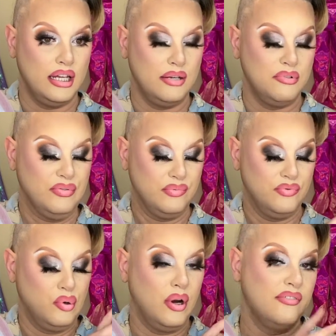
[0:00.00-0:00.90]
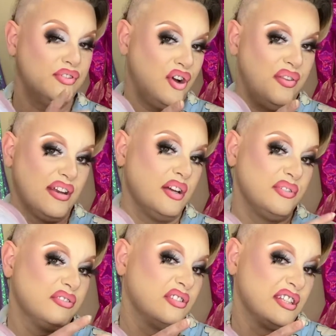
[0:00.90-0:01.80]
before I forgot that I was
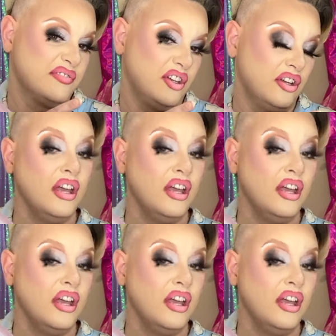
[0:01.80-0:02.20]
doing this video.